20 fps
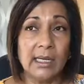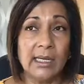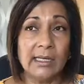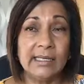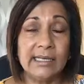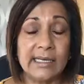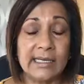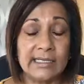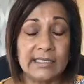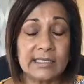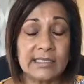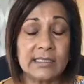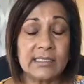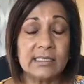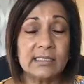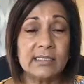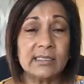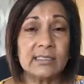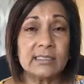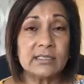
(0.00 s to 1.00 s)
Yes, he
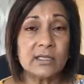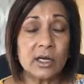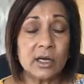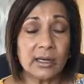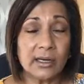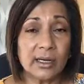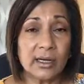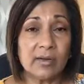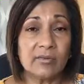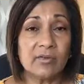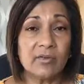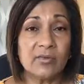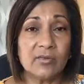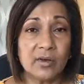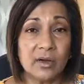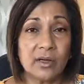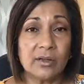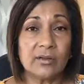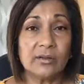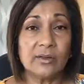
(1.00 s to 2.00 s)
does not have a
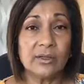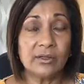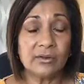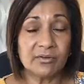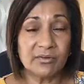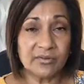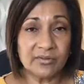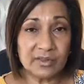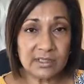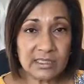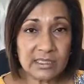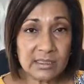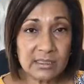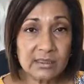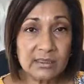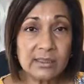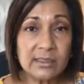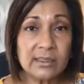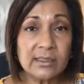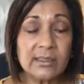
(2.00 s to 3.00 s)
father here
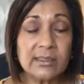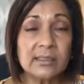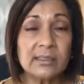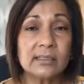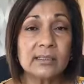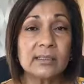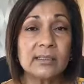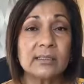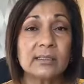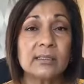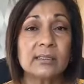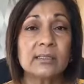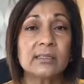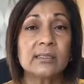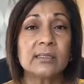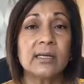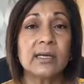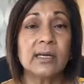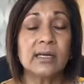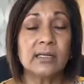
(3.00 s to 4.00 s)
physically
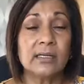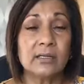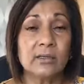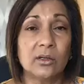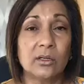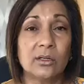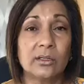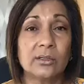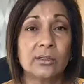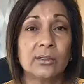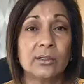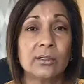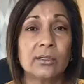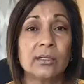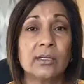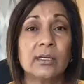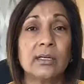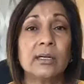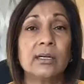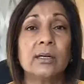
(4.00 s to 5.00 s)
any longer,
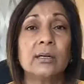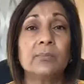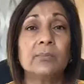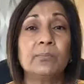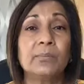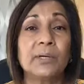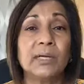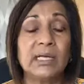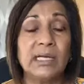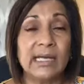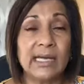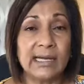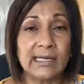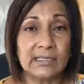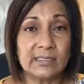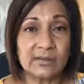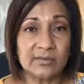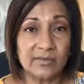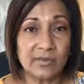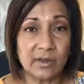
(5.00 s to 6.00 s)
but he
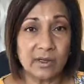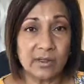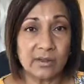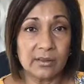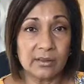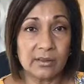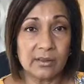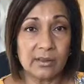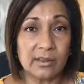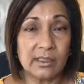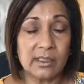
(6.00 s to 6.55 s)
has a father.